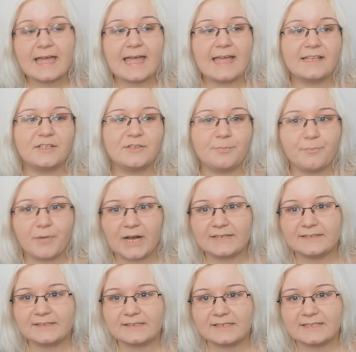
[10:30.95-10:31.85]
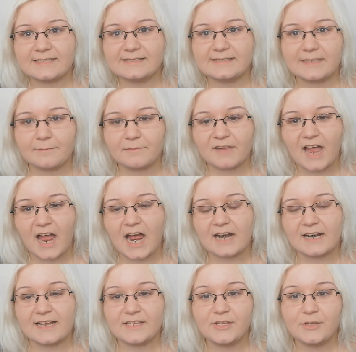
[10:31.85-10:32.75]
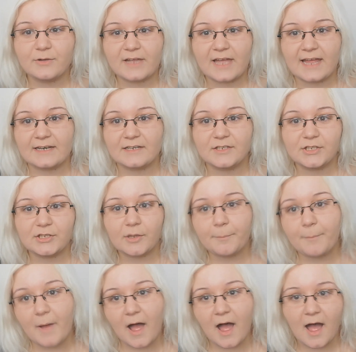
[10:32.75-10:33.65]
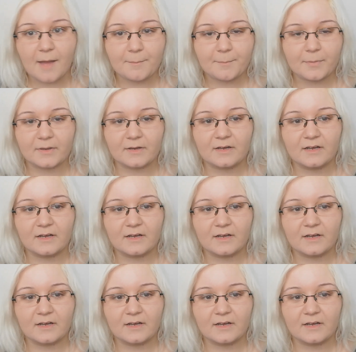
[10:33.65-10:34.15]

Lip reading: It's practically SIM card and you can top up